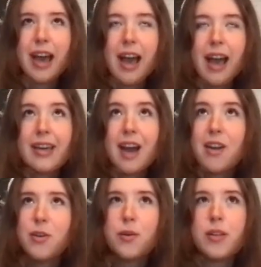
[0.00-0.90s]
I got
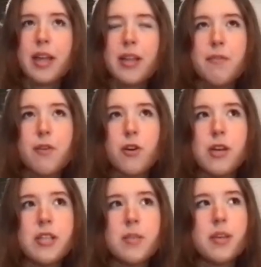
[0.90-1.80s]
a ukulele for
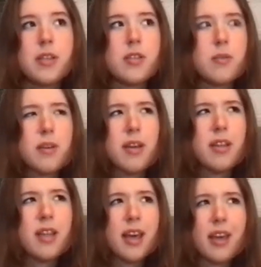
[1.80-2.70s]
Christmas
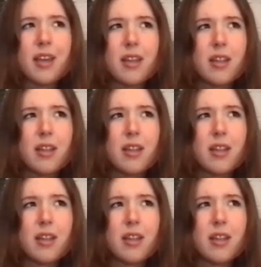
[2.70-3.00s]
in like